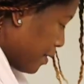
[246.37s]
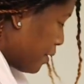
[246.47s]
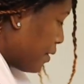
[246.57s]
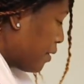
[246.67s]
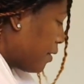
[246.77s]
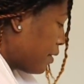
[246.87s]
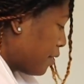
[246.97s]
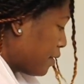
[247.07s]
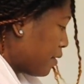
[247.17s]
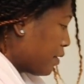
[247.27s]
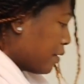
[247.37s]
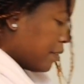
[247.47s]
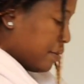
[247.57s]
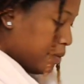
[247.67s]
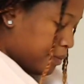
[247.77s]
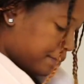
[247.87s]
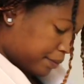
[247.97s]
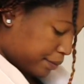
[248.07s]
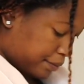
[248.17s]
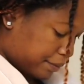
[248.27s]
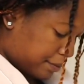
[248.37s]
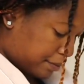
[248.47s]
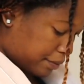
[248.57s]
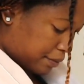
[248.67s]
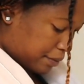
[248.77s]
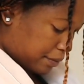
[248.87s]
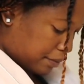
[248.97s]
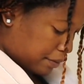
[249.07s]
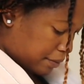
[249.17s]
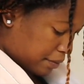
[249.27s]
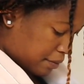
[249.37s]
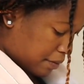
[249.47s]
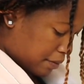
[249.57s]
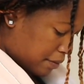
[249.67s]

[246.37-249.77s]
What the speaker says: (no one is talking)